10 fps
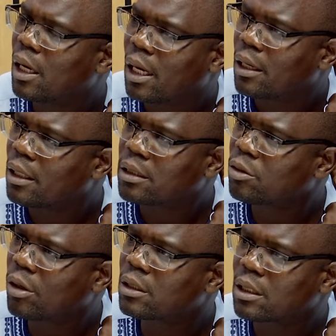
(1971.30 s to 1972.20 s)
Yeah, it's
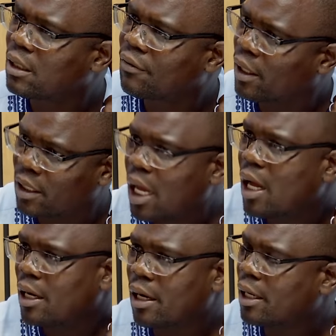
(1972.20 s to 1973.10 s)
not significant.
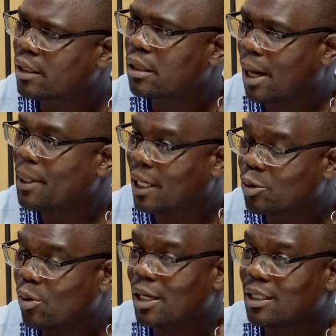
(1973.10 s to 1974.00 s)
Yeah, I mean,
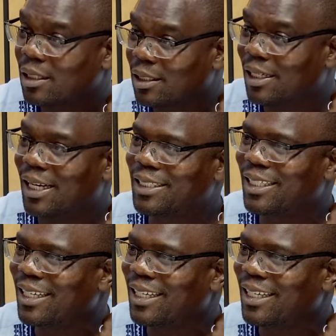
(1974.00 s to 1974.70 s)
that's why I say stagnation.